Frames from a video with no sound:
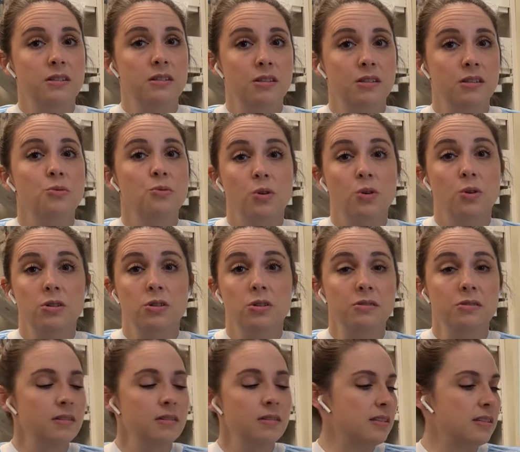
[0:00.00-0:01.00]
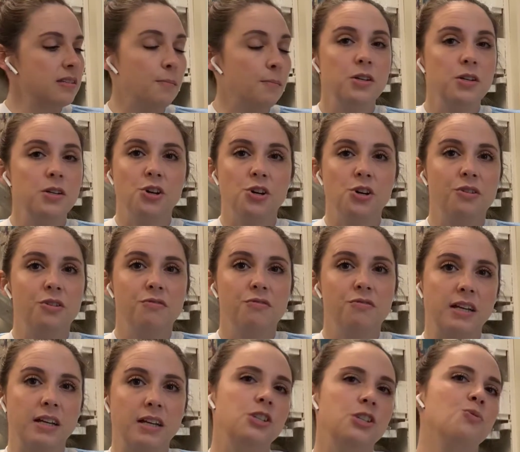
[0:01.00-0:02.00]
in the world, some that don't
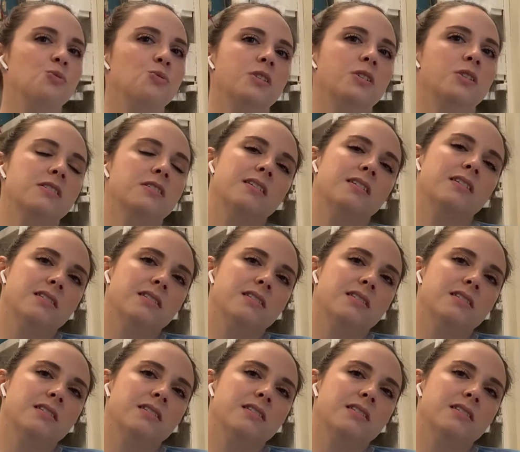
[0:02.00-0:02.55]
infect humans,